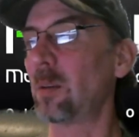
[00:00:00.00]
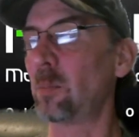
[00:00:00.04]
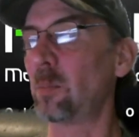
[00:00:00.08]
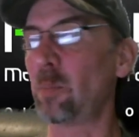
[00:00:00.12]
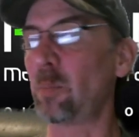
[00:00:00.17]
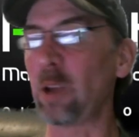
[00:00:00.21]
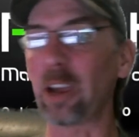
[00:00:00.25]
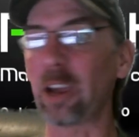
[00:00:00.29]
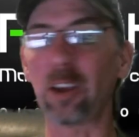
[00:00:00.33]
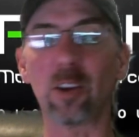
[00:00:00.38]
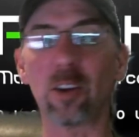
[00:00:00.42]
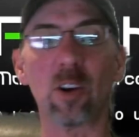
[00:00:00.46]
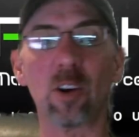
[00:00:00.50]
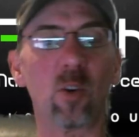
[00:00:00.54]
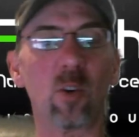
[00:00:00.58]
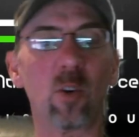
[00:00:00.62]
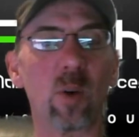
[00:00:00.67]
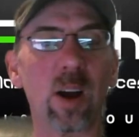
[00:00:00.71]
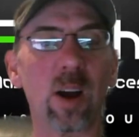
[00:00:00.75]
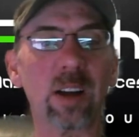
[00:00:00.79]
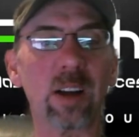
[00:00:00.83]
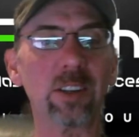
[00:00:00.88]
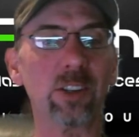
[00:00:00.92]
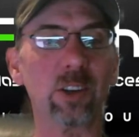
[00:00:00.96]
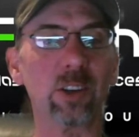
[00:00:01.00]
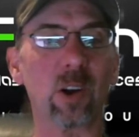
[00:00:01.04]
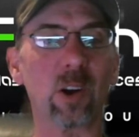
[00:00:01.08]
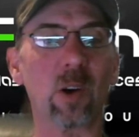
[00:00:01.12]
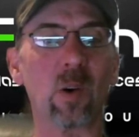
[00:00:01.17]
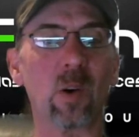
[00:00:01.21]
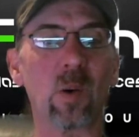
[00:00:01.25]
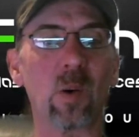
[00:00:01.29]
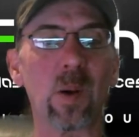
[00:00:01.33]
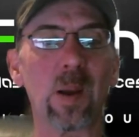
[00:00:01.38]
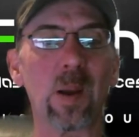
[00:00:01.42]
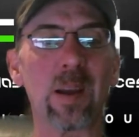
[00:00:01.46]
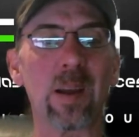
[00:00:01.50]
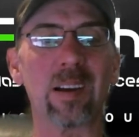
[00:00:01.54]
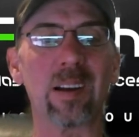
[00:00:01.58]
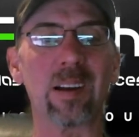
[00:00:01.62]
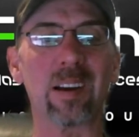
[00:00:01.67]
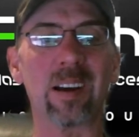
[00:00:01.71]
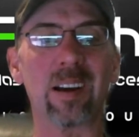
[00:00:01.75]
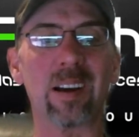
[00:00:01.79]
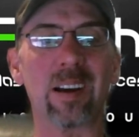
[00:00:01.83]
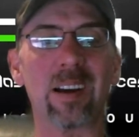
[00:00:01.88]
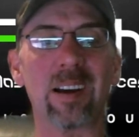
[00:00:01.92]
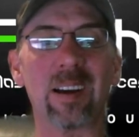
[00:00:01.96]
big you know what show
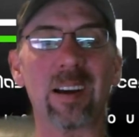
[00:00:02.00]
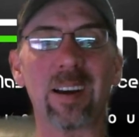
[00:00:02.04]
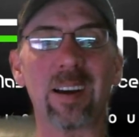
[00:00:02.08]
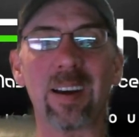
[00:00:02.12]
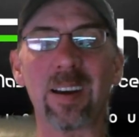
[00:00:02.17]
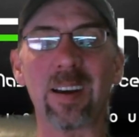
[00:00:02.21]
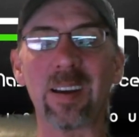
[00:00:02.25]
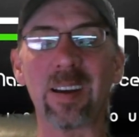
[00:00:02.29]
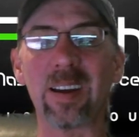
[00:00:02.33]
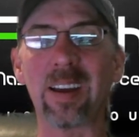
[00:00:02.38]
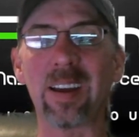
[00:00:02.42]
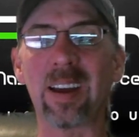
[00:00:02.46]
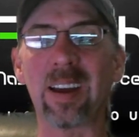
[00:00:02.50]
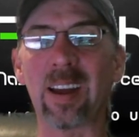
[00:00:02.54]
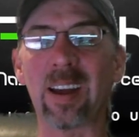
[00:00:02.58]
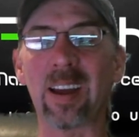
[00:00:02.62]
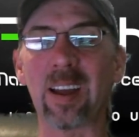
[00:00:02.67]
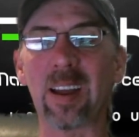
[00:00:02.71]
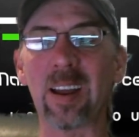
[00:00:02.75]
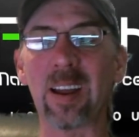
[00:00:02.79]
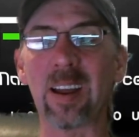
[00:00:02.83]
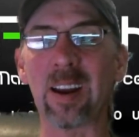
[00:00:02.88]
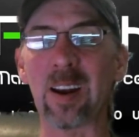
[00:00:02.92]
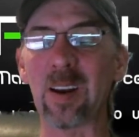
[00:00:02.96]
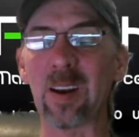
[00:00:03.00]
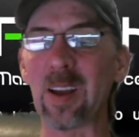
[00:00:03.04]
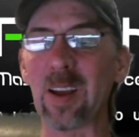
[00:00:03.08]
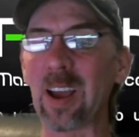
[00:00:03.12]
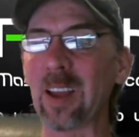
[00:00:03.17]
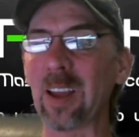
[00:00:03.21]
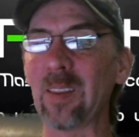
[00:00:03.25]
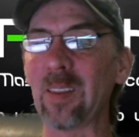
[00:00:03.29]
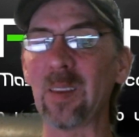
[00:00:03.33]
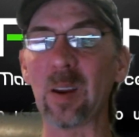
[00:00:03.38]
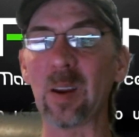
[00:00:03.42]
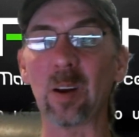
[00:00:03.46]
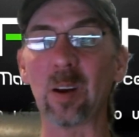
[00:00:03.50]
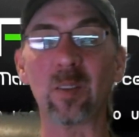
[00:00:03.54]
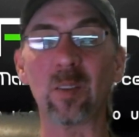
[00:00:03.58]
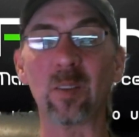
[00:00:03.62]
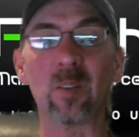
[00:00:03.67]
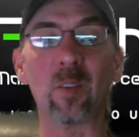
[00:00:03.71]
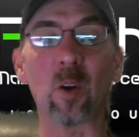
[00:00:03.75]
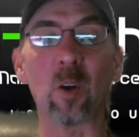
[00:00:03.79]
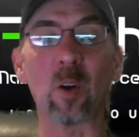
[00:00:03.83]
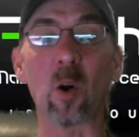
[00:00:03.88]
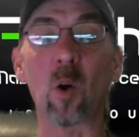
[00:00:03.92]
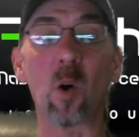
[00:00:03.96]
uh, and and their
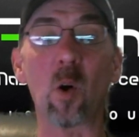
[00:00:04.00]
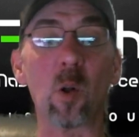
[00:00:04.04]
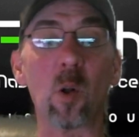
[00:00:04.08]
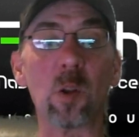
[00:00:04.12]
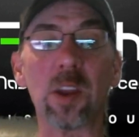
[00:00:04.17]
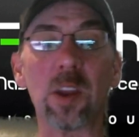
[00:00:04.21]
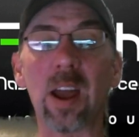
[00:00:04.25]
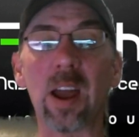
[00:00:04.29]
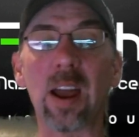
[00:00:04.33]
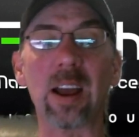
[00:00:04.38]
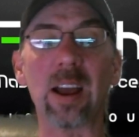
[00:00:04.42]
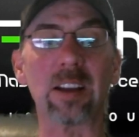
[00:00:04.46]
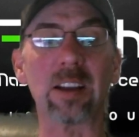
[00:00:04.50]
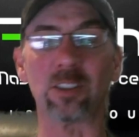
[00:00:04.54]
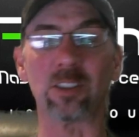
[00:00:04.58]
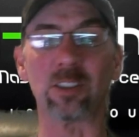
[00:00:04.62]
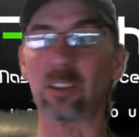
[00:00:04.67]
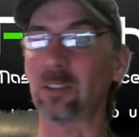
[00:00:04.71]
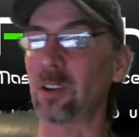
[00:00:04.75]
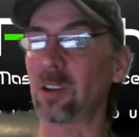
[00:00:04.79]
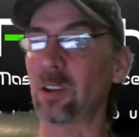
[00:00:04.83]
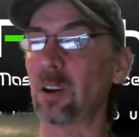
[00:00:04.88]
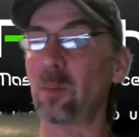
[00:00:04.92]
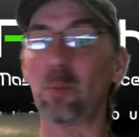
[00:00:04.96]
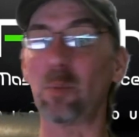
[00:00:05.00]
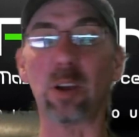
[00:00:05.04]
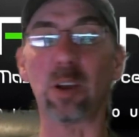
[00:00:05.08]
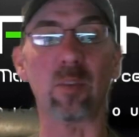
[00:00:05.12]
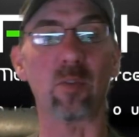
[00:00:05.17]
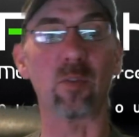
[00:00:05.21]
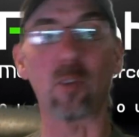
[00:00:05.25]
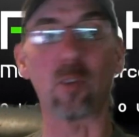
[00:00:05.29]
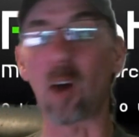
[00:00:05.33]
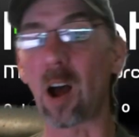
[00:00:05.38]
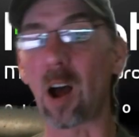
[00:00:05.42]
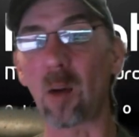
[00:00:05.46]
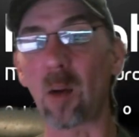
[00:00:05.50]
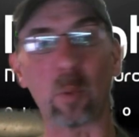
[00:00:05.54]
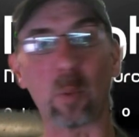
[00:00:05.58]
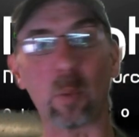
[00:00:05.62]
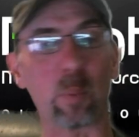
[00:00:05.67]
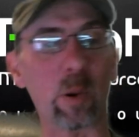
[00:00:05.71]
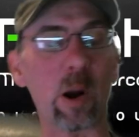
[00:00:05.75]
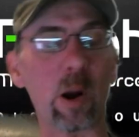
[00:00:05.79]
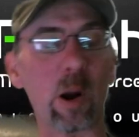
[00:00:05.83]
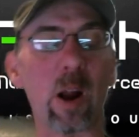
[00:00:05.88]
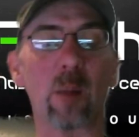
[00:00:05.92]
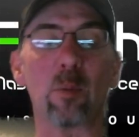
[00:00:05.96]
their whole day is just going to be fraught with
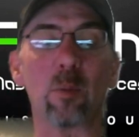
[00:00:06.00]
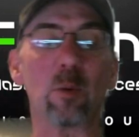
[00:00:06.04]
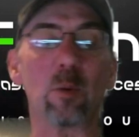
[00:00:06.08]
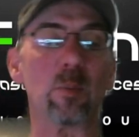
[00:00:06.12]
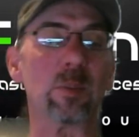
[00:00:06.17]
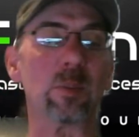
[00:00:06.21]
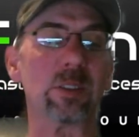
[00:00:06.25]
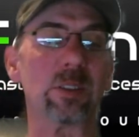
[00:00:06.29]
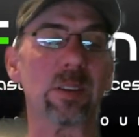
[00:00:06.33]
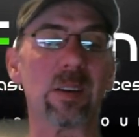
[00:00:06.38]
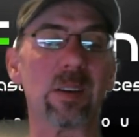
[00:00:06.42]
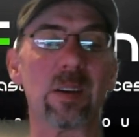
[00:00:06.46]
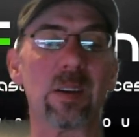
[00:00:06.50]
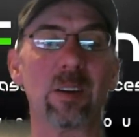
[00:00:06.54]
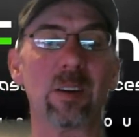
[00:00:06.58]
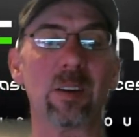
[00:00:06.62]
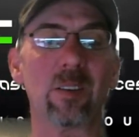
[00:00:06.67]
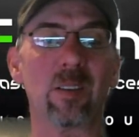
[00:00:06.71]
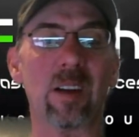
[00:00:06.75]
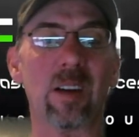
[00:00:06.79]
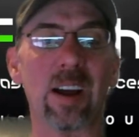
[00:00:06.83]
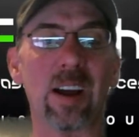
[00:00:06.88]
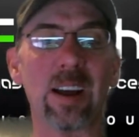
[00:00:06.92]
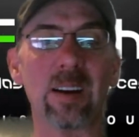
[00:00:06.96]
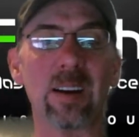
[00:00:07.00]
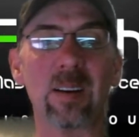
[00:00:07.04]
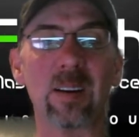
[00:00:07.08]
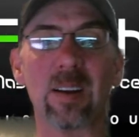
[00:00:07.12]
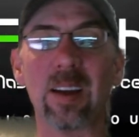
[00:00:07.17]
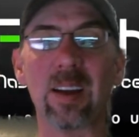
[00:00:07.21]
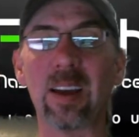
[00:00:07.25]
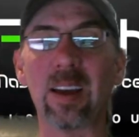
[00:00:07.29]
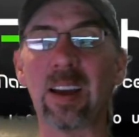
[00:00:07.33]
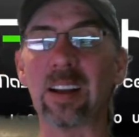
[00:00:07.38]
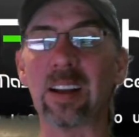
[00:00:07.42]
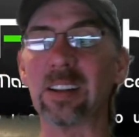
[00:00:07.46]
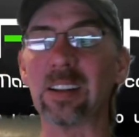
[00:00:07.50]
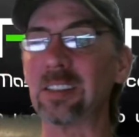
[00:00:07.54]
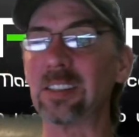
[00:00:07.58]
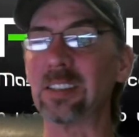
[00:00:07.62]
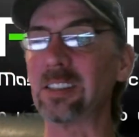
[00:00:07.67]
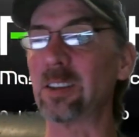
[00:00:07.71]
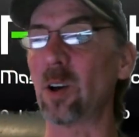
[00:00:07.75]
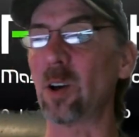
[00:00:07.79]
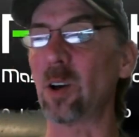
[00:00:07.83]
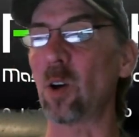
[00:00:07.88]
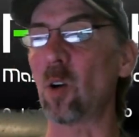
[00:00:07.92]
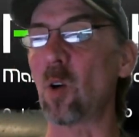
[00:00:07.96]
problems right and
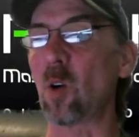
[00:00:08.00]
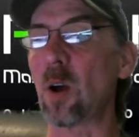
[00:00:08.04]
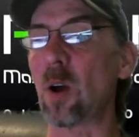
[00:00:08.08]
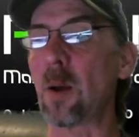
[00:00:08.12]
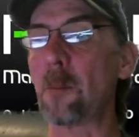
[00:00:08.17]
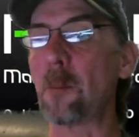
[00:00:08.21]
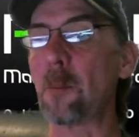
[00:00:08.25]
so